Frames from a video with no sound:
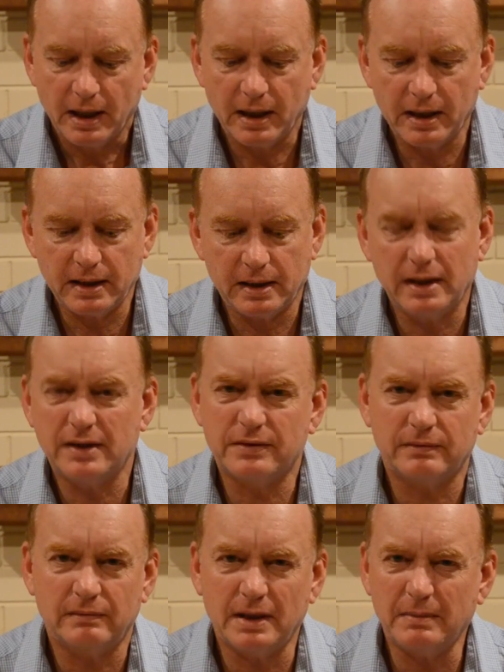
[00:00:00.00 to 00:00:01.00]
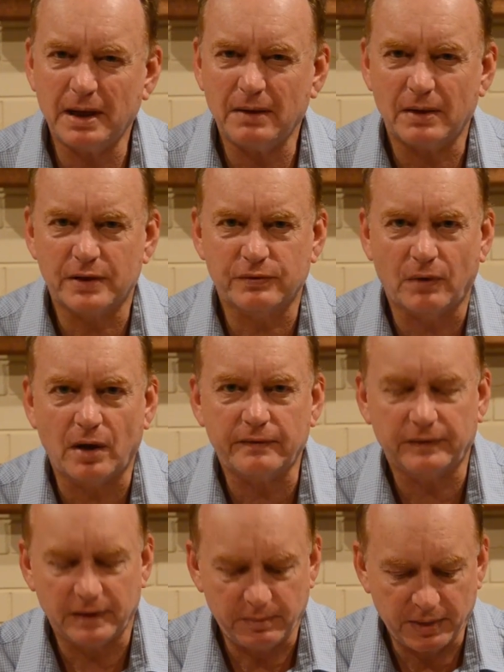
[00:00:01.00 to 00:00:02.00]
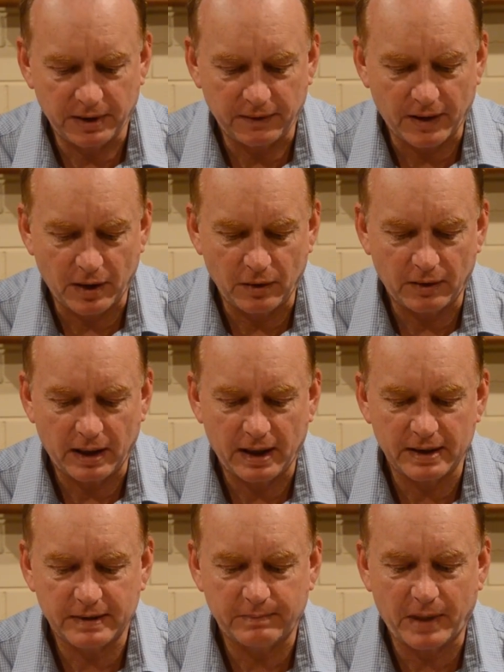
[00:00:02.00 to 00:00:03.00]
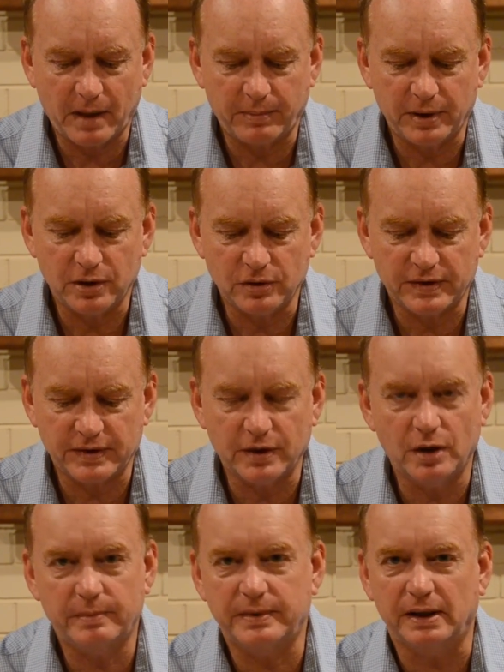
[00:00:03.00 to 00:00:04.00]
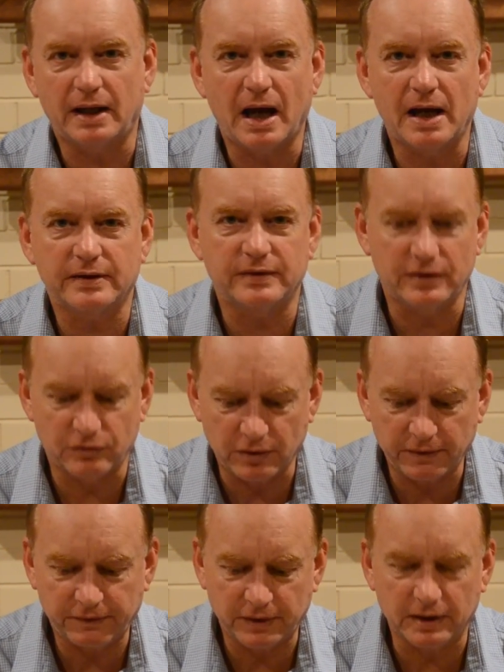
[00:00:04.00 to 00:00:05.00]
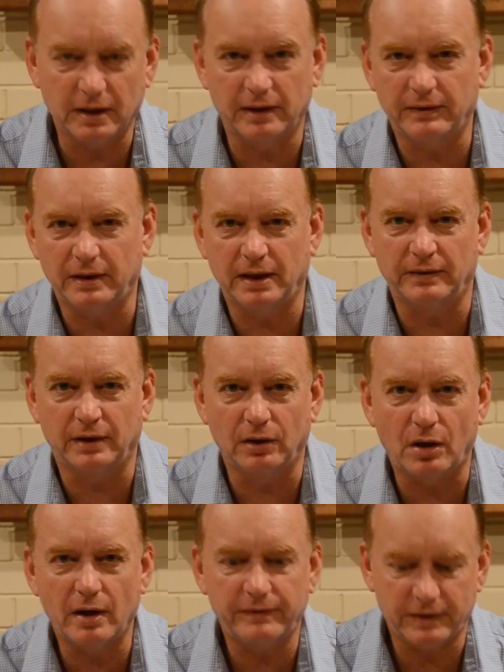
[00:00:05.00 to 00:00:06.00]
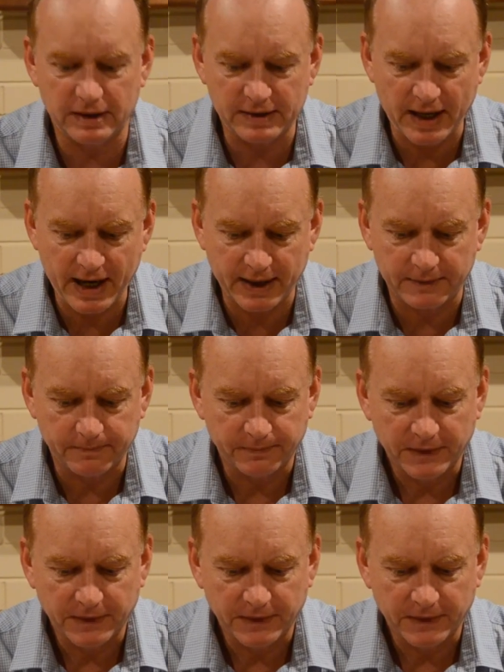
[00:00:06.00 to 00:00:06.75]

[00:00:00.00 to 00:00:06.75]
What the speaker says: He's in many ways rightfully bitter though, as about being usurped and cast adrift and the life that he's had.